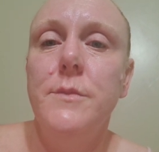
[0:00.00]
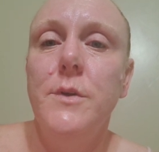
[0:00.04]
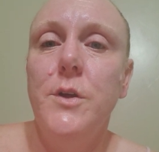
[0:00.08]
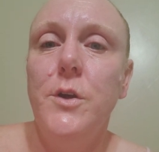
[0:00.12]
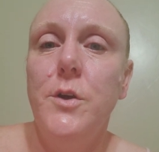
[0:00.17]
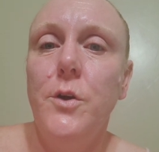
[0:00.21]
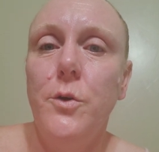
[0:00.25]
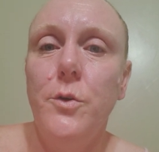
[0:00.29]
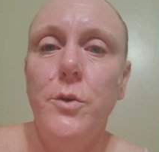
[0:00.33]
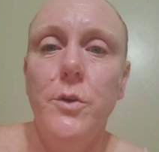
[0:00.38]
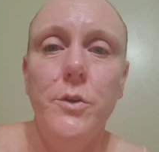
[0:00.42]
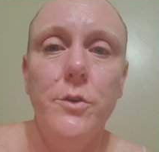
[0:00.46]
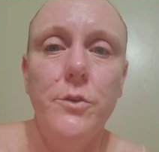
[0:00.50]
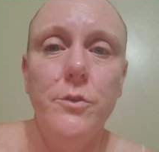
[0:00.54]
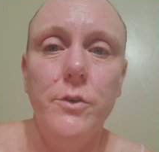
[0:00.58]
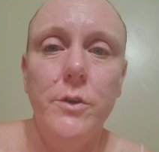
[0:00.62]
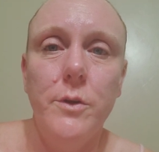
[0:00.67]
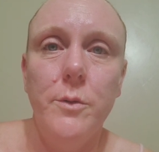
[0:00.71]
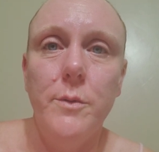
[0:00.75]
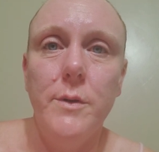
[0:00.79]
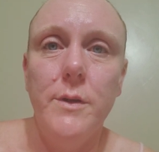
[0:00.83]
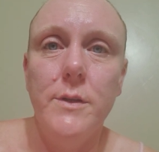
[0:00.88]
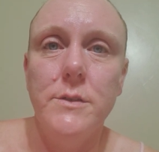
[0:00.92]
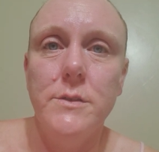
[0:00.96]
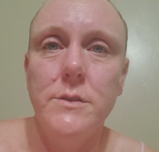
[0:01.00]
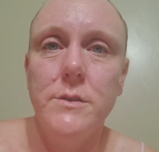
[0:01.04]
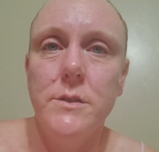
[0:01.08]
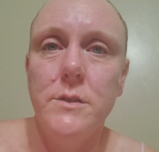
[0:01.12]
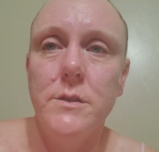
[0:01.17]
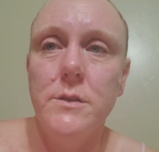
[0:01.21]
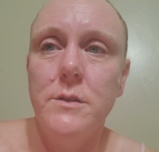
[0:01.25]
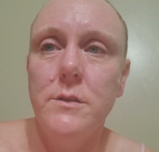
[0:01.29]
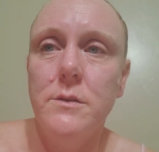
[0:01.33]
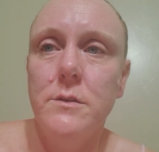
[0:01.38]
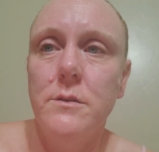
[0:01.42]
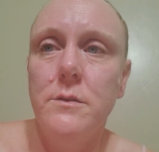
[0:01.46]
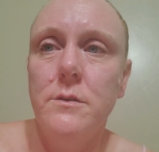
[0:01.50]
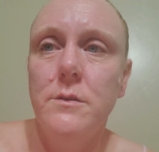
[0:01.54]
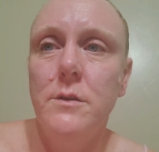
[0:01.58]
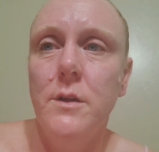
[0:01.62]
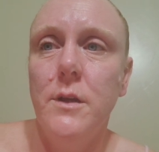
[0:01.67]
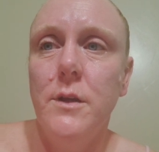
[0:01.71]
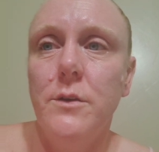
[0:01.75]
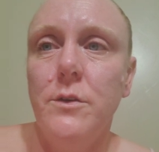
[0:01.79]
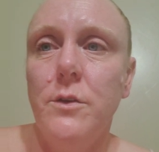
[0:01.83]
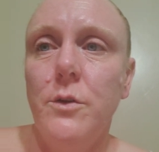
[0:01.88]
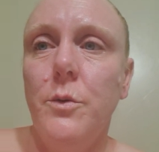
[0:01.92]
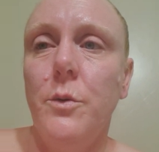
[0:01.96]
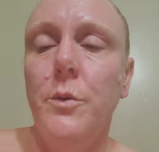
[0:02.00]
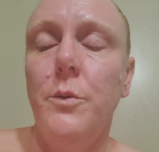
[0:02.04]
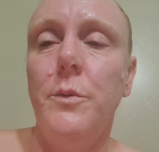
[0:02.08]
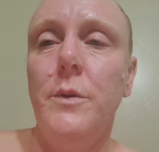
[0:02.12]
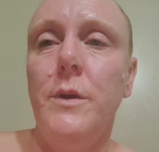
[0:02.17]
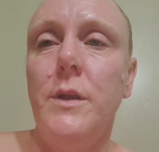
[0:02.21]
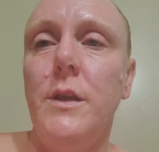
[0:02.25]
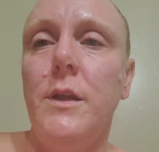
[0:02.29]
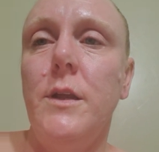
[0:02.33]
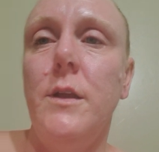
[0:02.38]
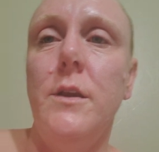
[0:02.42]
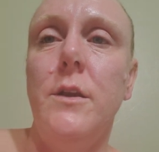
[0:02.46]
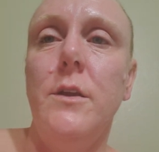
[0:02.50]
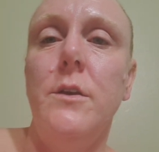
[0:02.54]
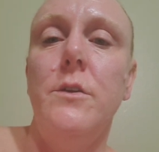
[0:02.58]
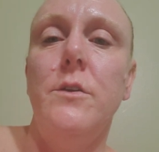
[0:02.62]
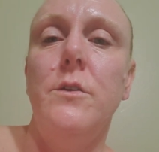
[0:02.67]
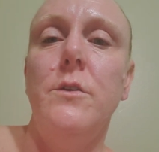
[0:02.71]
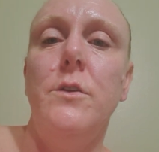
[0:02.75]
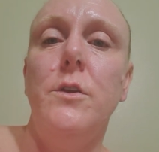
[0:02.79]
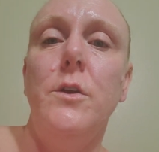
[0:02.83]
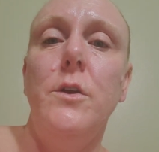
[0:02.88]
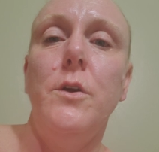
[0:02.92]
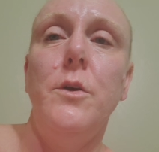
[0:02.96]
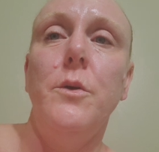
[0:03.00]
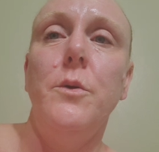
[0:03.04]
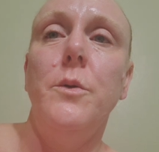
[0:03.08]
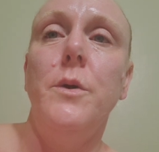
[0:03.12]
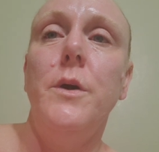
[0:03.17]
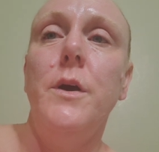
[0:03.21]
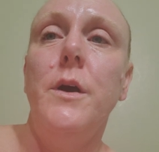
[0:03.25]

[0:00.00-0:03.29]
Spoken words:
go to treatments and do what we needed to do.